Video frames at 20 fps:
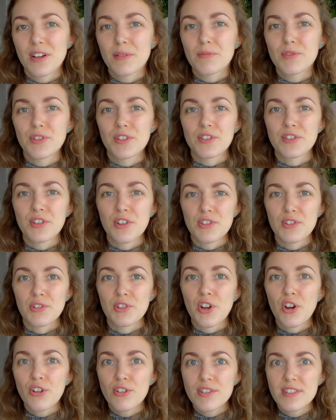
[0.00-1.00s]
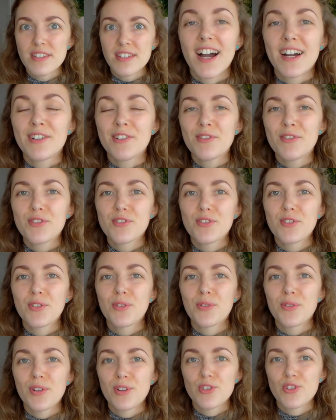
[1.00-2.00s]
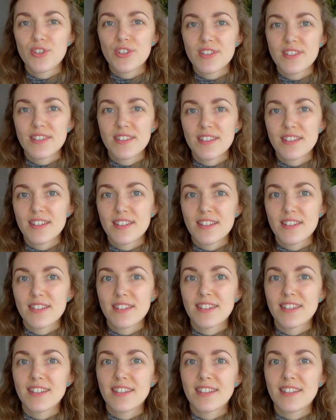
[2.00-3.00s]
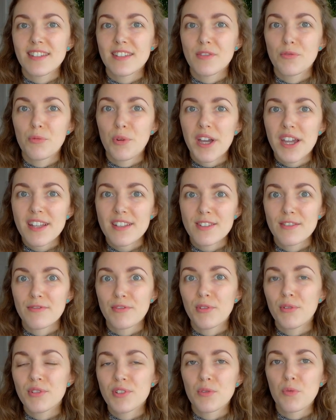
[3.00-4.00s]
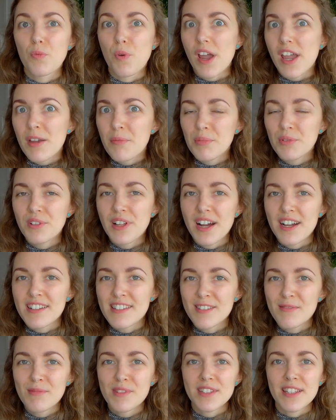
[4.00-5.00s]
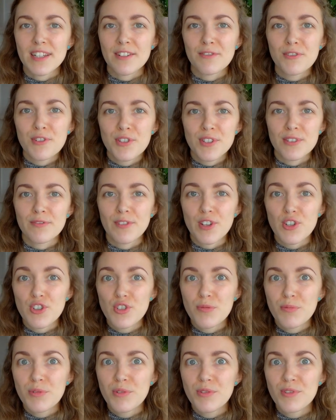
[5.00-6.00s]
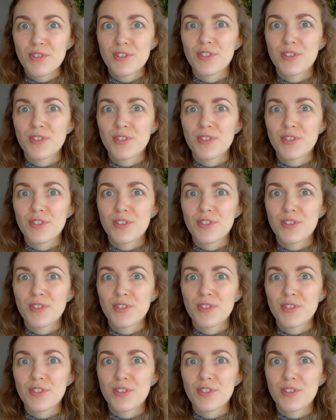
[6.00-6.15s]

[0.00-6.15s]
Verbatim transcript: come to a total cost. I also adjusted the weight of all the weighable items like fruits and vegetables,